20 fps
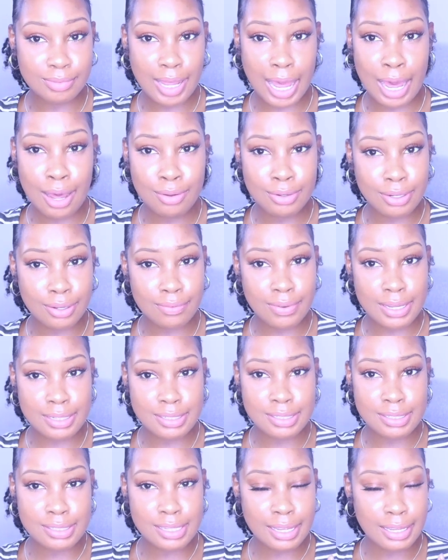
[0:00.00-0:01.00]
I don't know if I
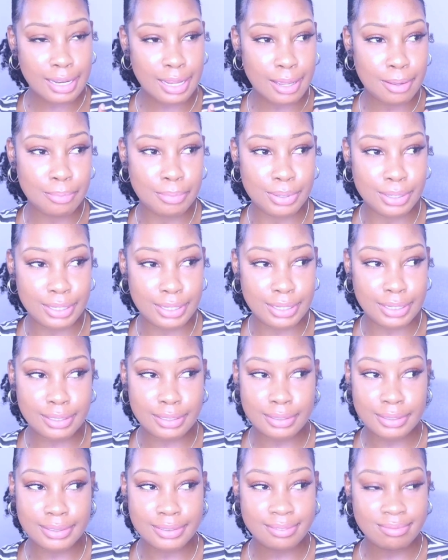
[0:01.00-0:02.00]
should say that,
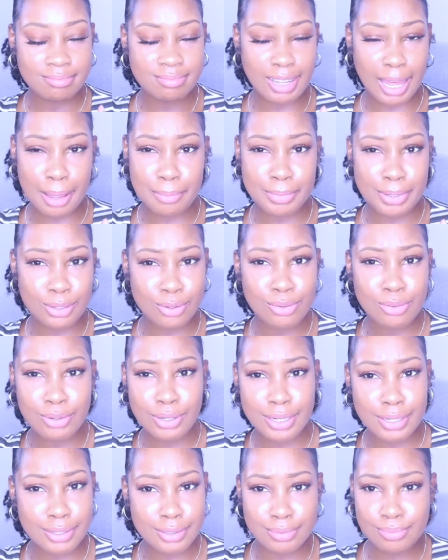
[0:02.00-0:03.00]
but I mean,
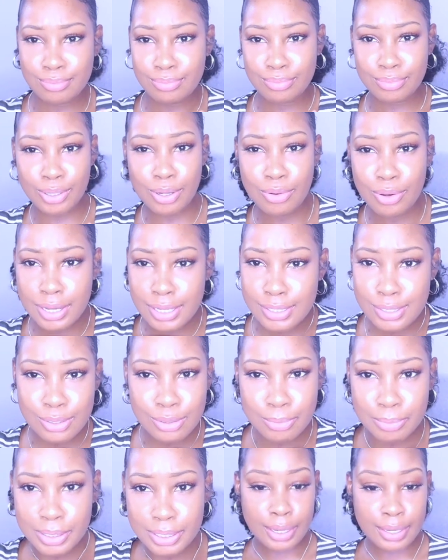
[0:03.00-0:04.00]
who gonna see
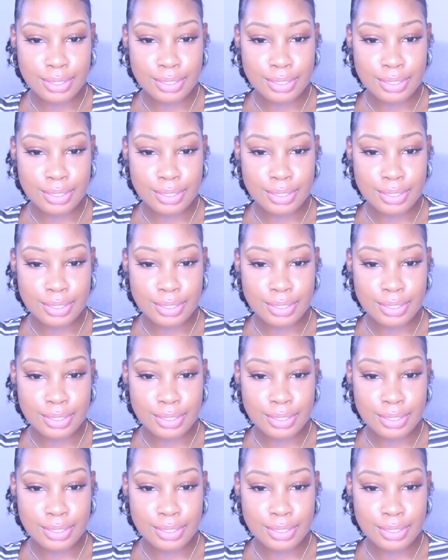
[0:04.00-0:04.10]
me?